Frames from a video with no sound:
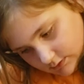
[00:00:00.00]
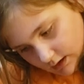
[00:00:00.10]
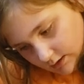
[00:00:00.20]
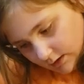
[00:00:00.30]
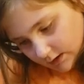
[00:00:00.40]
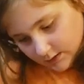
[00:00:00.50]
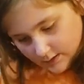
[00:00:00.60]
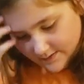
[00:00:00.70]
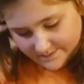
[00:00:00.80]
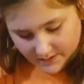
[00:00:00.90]
I liked
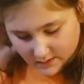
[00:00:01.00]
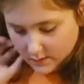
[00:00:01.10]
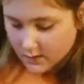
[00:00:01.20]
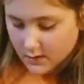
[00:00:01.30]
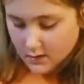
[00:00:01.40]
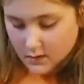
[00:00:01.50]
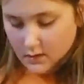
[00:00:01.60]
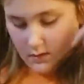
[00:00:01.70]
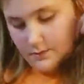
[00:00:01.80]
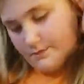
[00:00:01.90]
it.
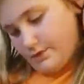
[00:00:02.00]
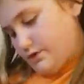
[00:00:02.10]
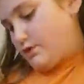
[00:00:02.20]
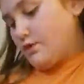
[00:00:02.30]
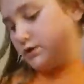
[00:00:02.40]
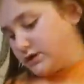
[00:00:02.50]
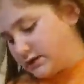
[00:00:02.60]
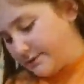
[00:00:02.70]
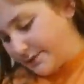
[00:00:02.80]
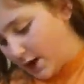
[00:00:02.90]
Um, so the horses up